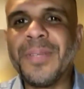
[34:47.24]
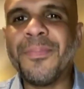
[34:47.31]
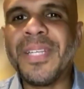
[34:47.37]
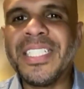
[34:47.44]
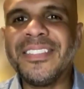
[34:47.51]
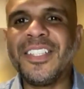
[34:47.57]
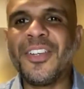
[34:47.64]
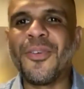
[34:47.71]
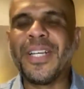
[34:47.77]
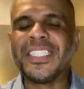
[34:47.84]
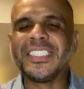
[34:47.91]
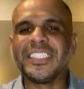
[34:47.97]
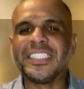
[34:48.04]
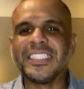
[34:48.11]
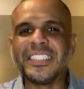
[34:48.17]
amazing
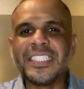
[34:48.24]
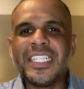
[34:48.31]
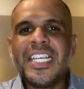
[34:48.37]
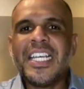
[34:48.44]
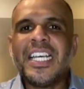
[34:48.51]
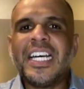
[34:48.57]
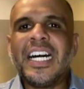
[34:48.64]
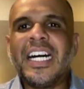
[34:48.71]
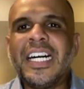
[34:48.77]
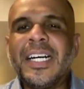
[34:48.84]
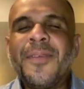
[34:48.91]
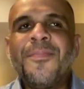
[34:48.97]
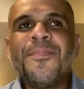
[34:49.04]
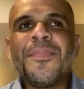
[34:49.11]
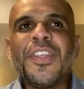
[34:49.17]
question.
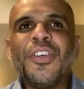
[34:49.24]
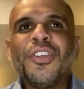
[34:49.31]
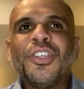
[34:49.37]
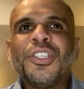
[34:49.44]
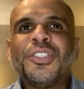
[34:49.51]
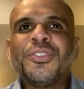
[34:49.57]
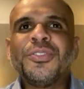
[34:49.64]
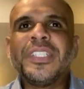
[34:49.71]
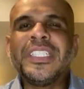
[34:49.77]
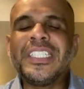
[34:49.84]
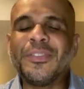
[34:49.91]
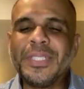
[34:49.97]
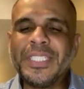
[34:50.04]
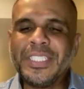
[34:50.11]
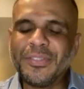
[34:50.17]
Um, you know,
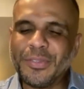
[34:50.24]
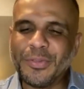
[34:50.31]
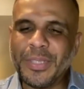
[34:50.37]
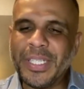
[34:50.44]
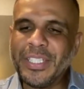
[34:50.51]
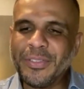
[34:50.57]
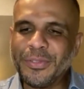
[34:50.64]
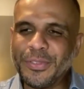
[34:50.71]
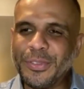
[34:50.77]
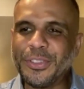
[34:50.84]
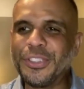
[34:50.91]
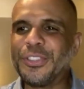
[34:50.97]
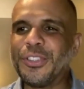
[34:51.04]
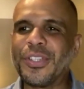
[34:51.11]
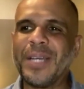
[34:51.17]
when when I, you
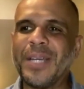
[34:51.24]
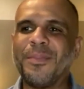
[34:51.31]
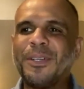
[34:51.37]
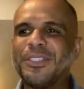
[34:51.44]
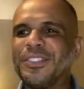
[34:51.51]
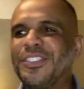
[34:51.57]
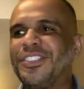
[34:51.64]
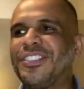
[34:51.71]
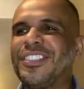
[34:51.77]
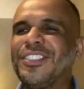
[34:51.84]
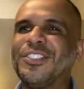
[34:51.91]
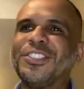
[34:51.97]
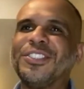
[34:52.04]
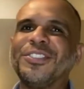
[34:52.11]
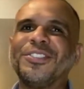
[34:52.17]
were talking about, you
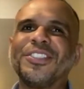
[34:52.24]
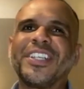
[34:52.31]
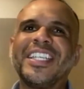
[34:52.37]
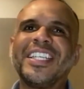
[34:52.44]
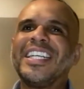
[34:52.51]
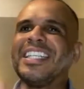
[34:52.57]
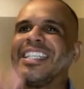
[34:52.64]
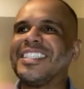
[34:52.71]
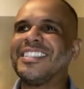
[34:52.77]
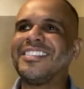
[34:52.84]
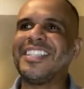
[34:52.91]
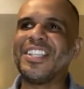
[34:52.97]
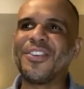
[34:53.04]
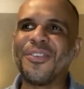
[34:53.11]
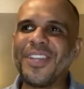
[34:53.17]
know, organize
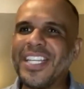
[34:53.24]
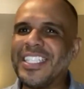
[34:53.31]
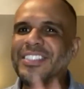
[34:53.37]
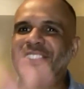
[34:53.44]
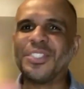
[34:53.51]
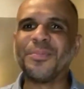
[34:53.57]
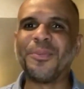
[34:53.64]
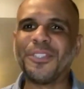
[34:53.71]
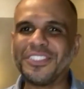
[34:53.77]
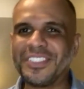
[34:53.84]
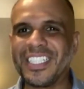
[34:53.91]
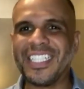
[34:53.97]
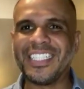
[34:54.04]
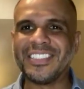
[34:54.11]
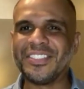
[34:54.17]
and create your
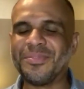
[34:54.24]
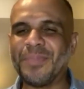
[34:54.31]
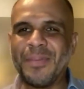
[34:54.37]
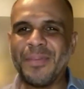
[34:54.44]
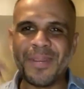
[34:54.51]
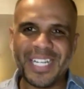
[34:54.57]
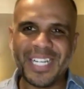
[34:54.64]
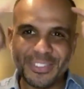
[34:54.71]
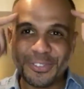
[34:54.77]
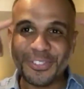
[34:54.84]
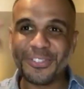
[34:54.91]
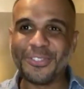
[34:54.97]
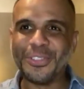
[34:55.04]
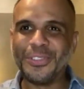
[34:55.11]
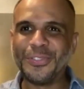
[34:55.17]
podcast, my mind
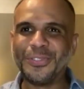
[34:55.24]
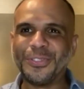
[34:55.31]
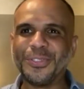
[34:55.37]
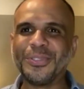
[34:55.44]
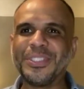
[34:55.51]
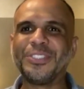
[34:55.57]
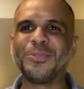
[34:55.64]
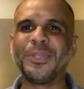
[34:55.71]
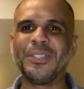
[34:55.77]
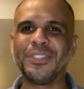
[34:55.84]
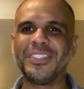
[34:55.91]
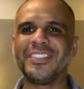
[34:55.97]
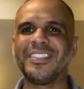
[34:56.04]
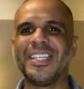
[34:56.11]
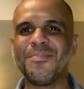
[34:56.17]
was going through as well
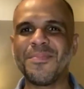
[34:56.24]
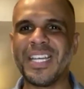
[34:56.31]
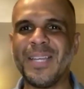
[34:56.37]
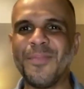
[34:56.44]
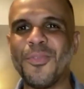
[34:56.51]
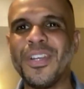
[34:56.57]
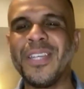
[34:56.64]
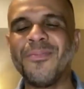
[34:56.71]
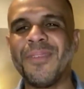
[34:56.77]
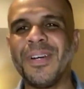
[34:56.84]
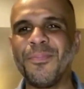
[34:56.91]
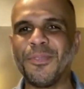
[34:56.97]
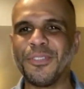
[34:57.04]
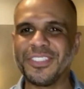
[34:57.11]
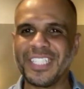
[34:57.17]
the same time when my
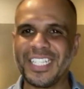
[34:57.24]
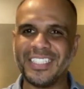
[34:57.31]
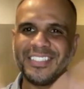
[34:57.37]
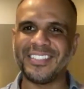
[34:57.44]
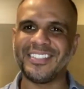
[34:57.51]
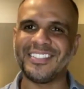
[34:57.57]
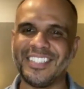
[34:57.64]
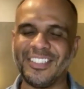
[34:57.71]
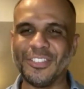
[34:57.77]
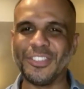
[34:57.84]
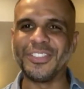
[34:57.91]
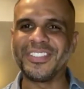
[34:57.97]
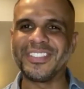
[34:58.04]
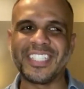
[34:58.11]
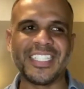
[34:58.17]
podcast, you
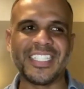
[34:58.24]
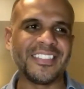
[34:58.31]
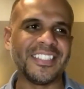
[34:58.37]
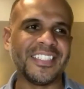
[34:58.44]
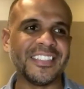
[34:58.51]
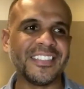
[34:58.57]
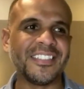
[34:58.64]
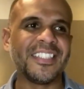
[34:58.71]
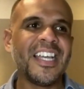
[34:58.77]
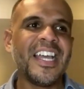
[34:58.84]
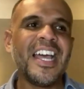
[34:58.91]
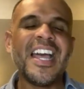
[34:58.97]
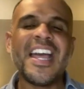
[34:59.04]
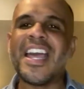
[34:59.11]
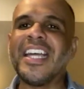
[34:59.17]
know, started.
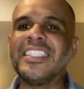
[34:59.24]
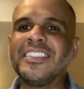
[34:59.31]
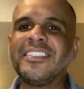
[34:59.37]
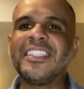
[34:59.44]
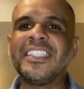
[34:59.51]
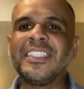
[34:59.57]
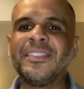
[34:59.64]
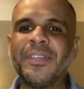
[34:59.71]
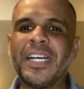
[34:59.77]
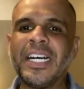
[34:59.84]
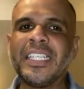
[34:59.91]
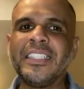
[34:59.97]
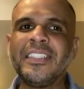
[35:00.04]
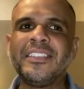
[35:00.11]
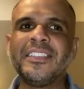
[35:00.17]
And uh,
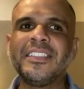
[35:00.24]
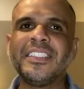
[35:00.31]
I,